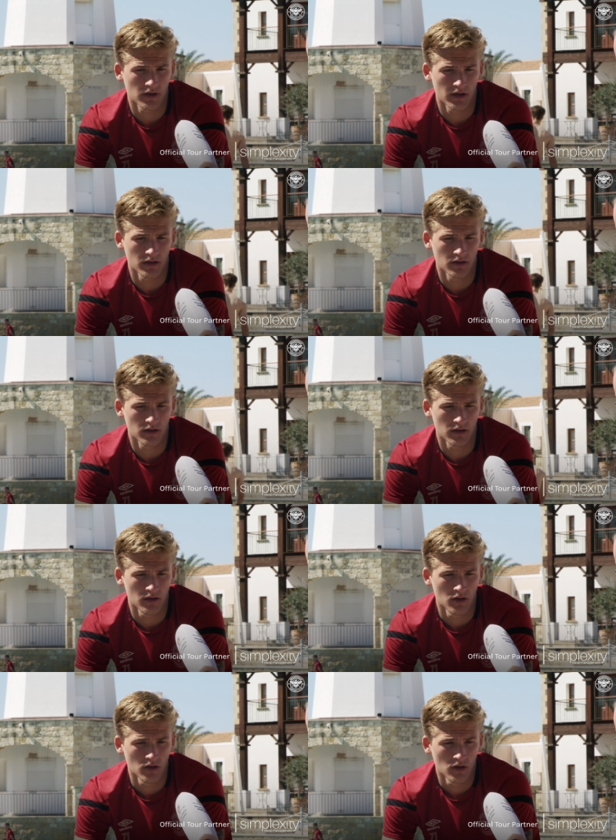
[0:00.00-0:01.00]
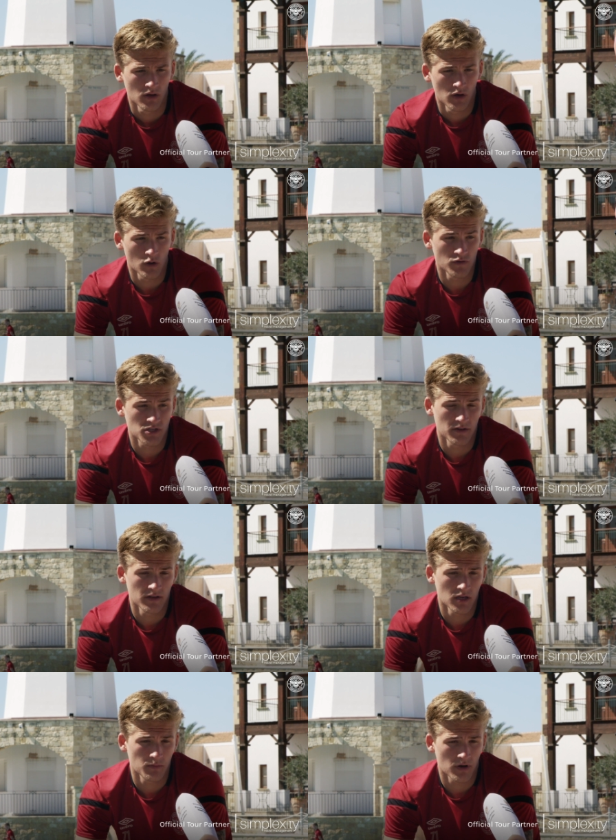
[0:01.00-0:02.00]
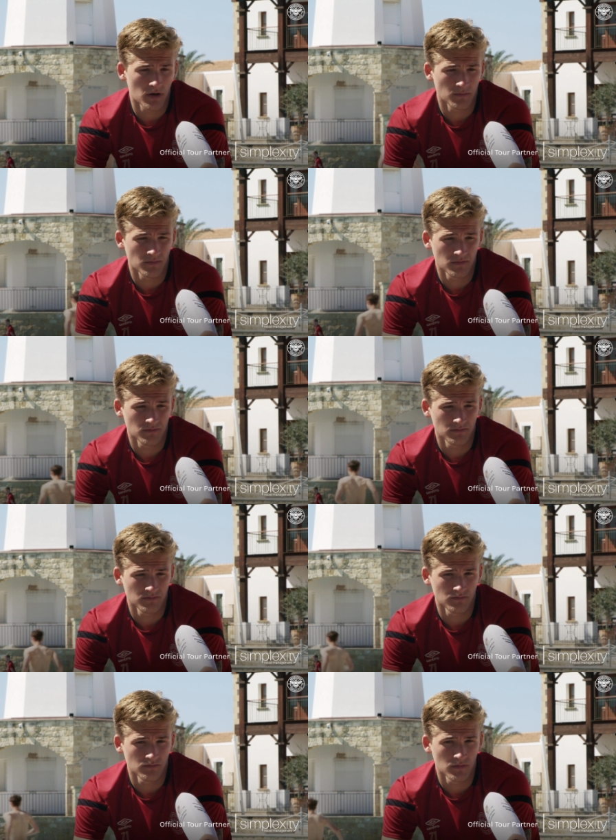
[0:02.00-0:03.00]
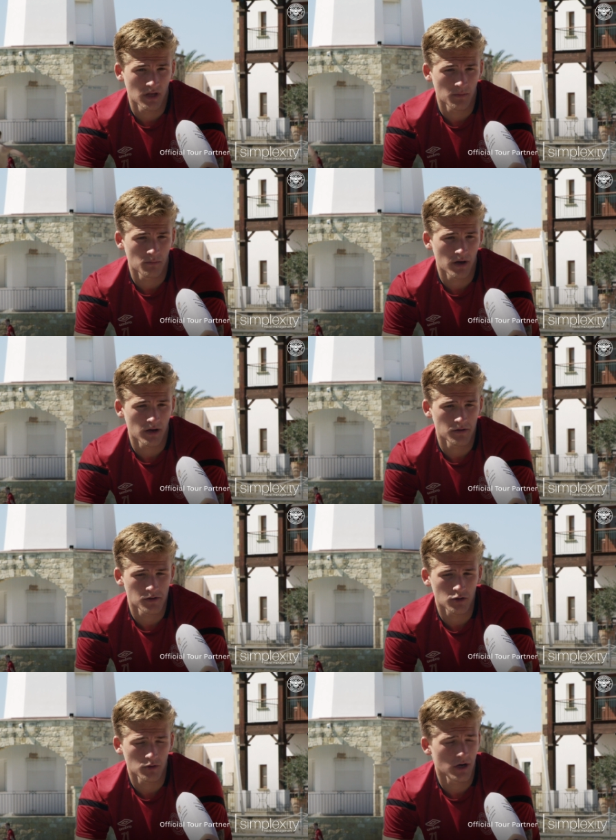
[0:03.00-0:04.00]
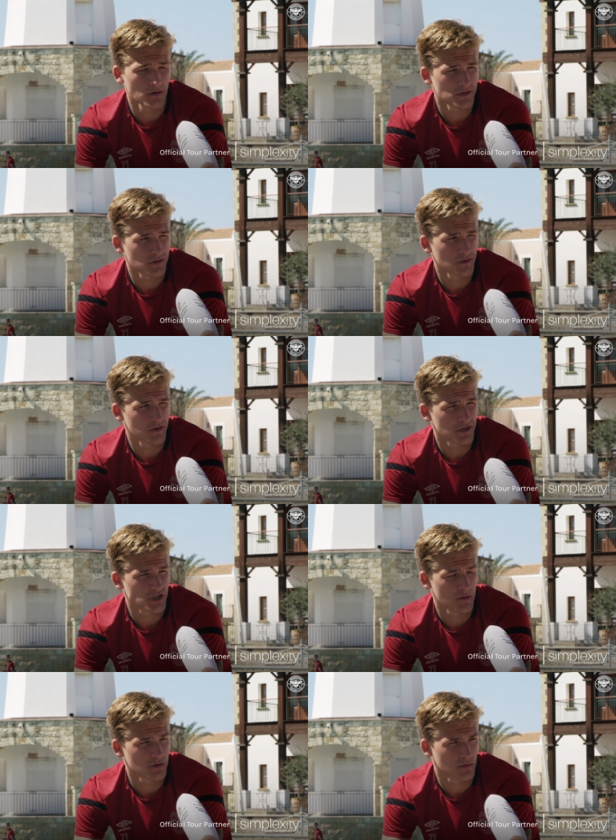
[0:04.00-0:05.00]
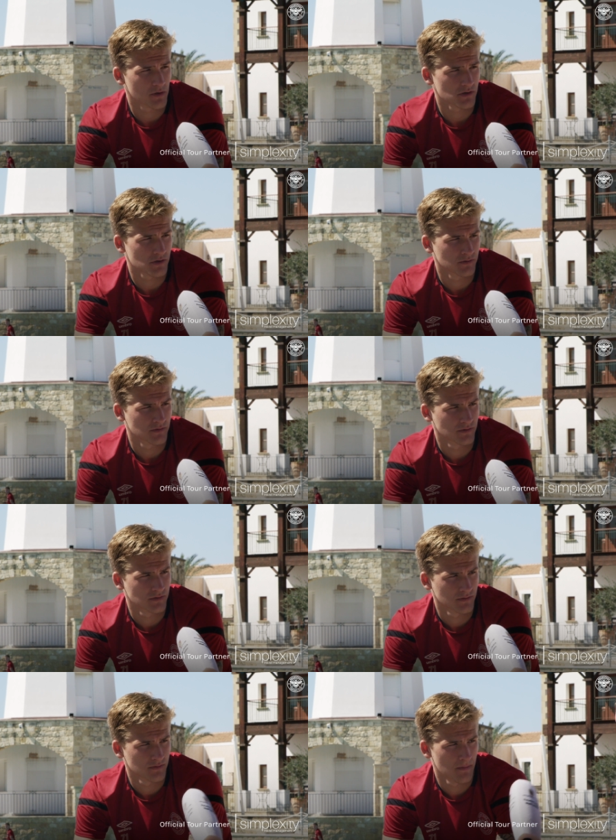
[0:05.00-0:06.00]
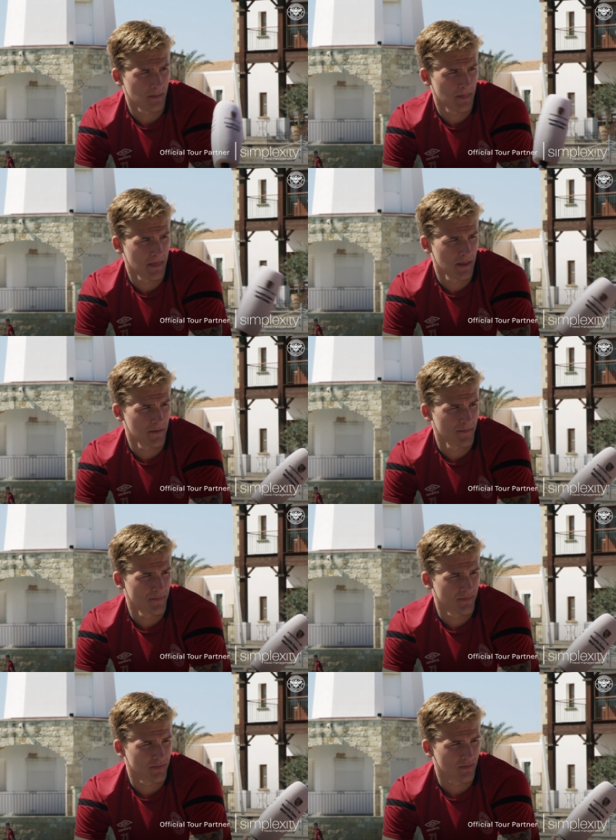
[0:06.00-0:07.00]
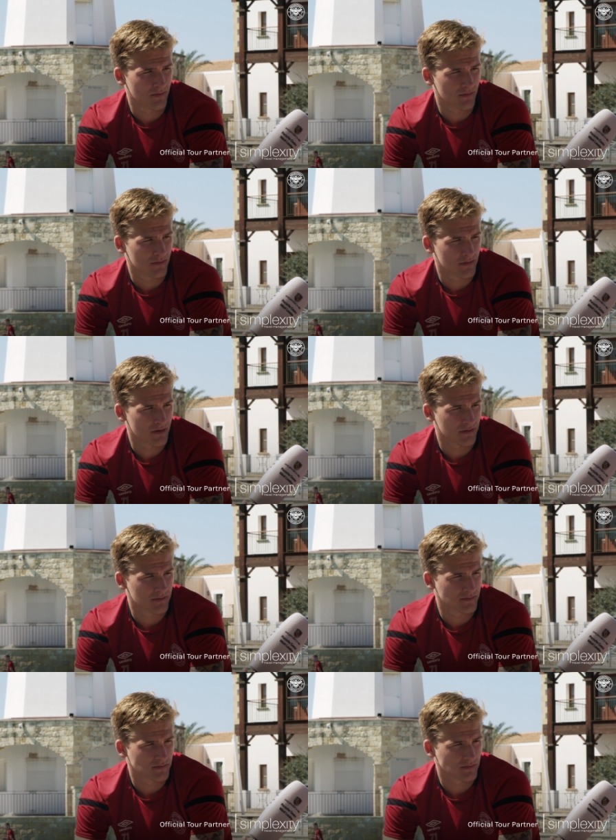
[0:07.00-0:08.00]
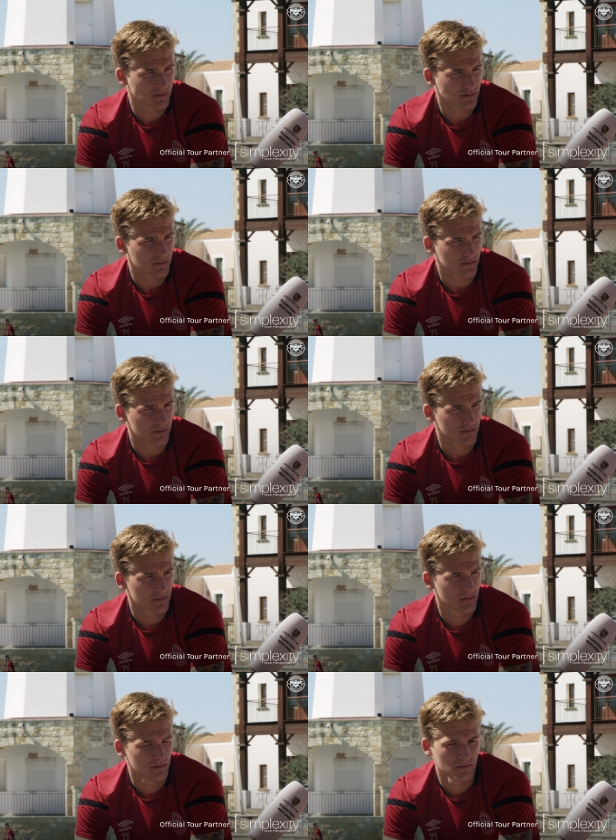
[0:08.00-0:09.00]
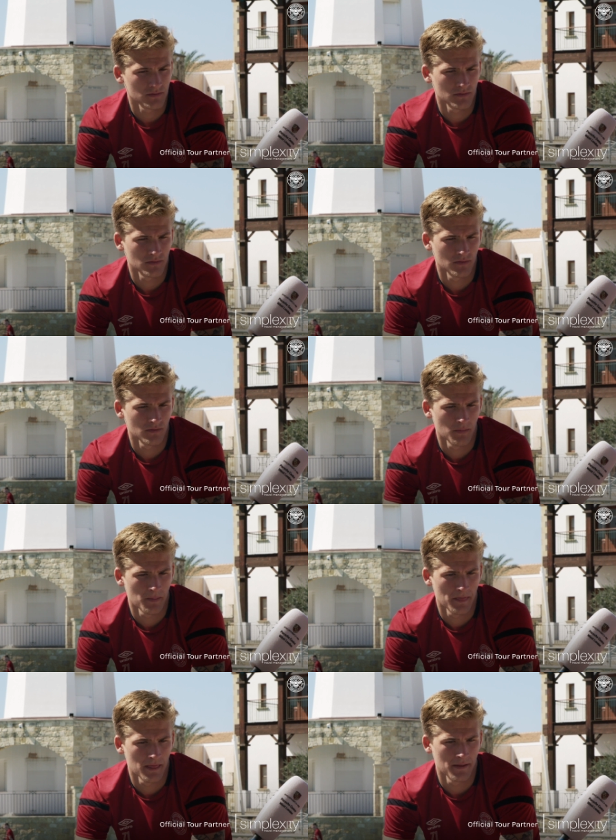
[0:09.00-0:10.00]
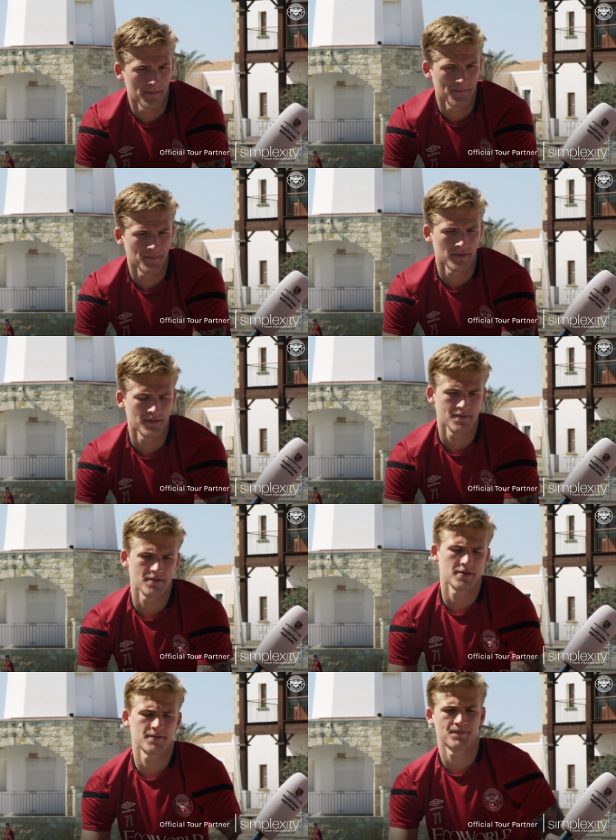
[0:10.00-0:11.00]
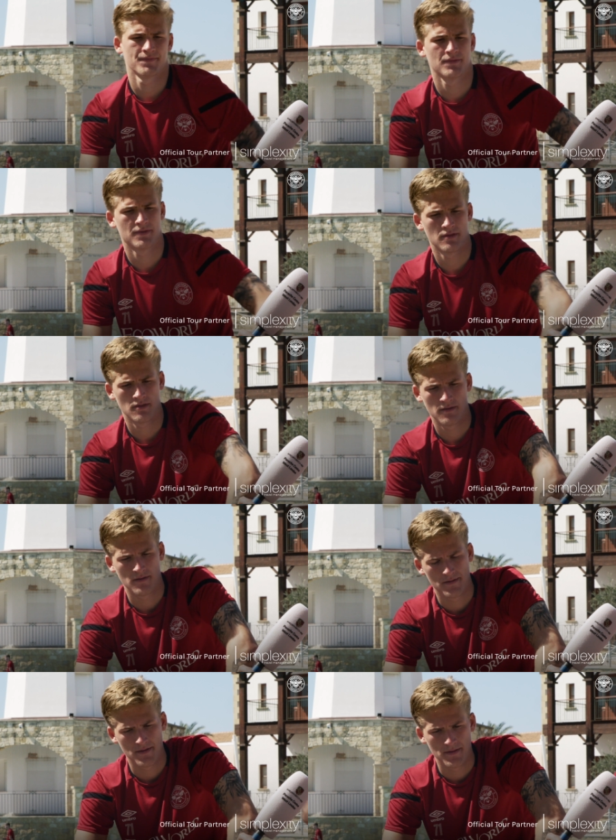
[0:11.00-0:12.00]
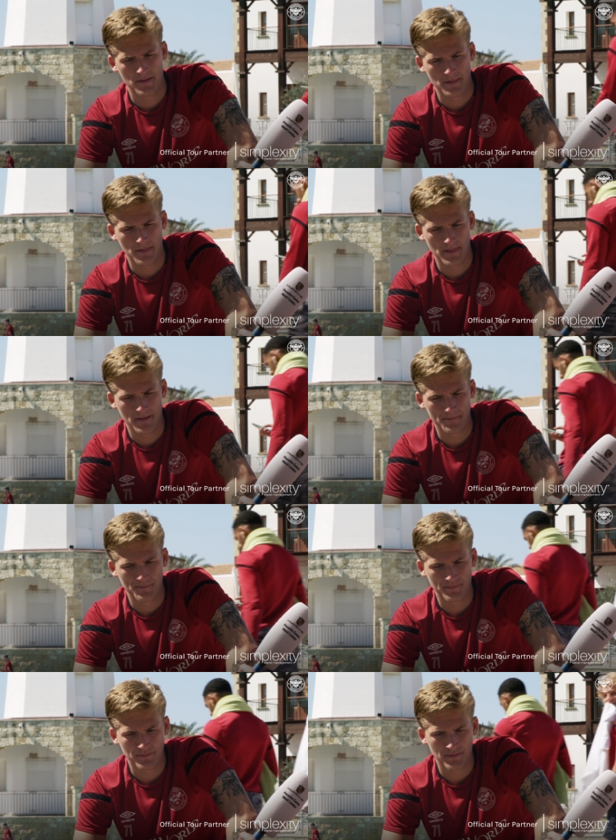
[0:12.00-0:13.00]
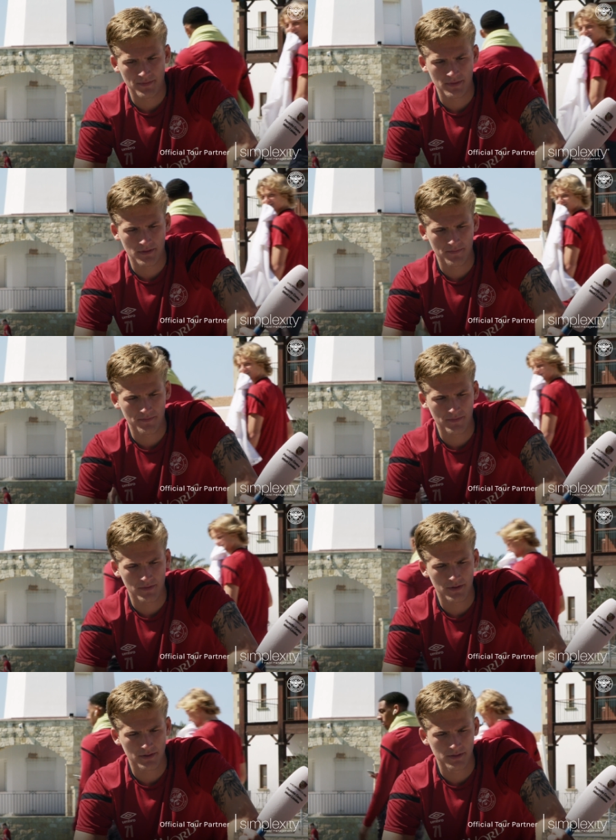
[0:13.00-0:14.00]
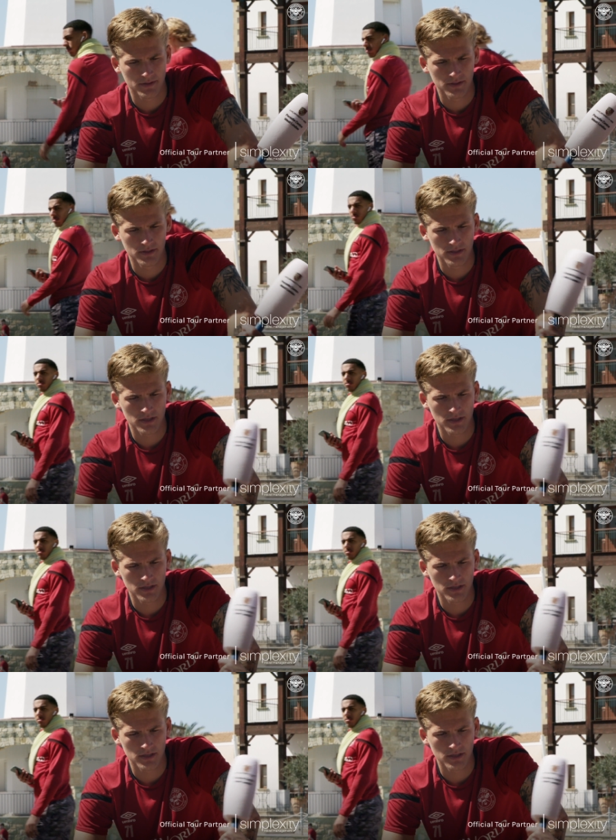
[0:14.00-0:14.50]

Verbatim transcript: and uh, obviously I did it but my goal now is to do it in championship also. And just looking at the, the time in Cyprus at the moment, it was a 6-0 win over Paphos. What were your, your thoughts on that performance? Because there was a lot of positives to take, weren't there?